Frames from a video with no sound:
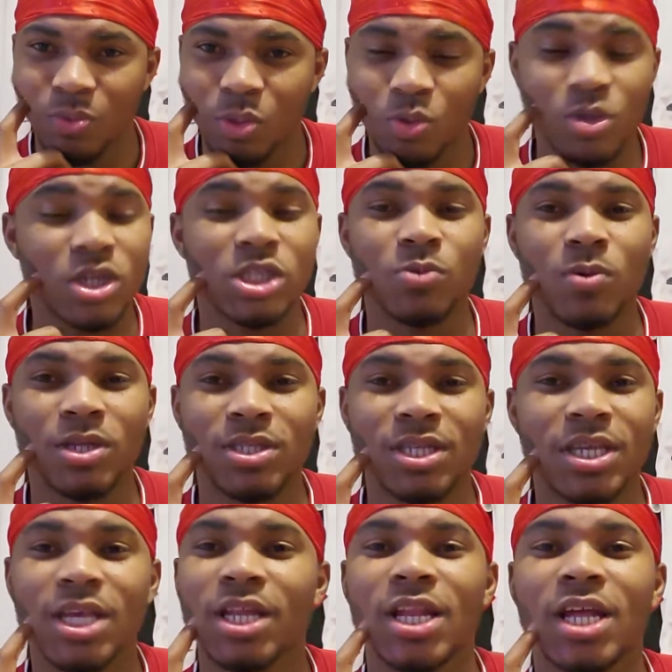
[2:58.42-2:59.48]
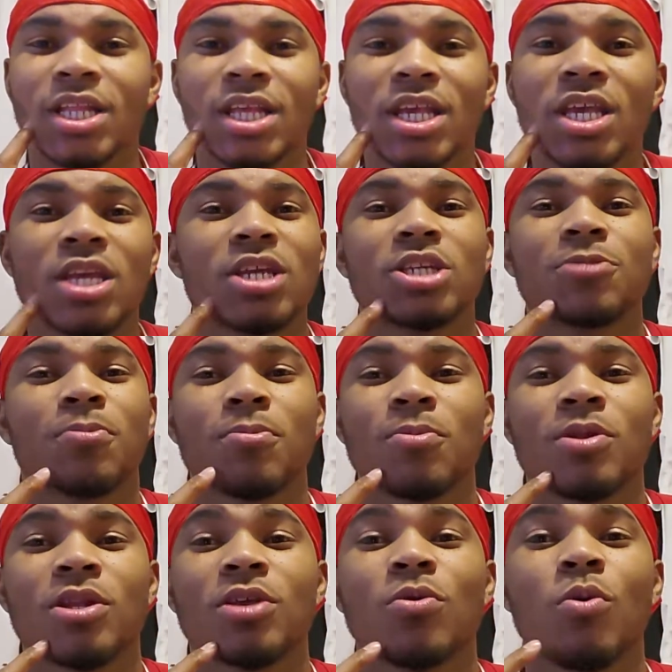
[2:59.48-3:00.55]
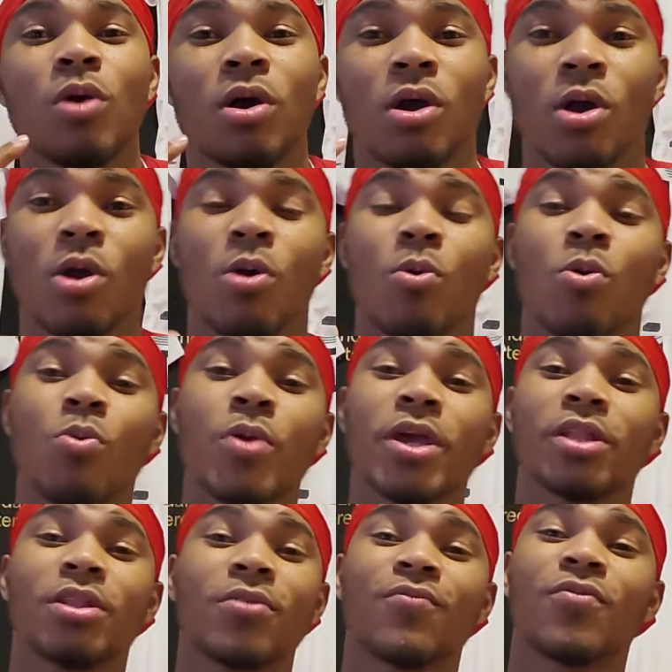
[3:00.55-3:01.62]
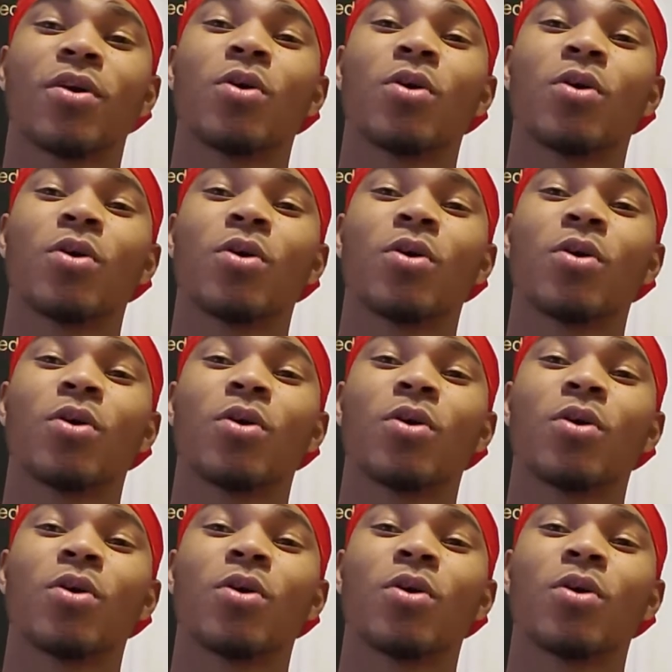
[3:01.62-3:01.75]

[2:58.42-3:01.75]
We just want to get that English Premier League we're waiting for